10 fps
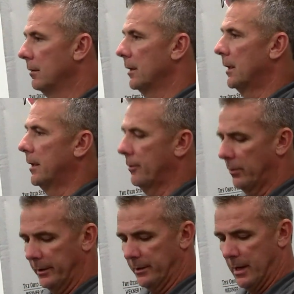It
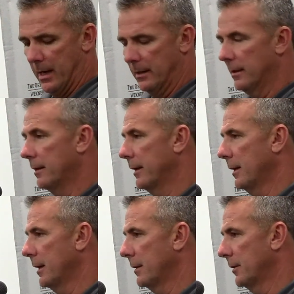really is not.
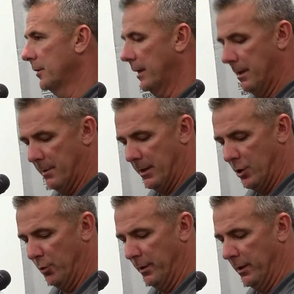And to say I'm not
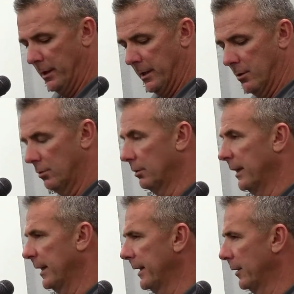human and I don't
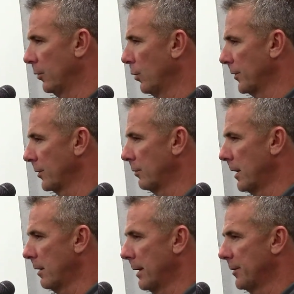hear it once in a
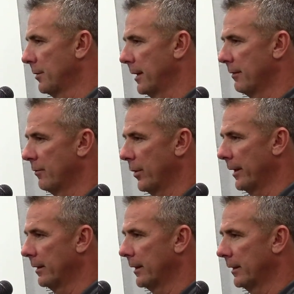while, I try to avoid
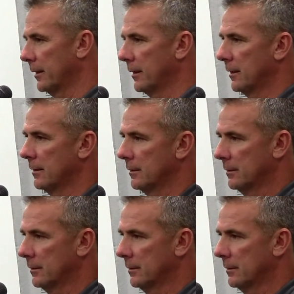it. Like, you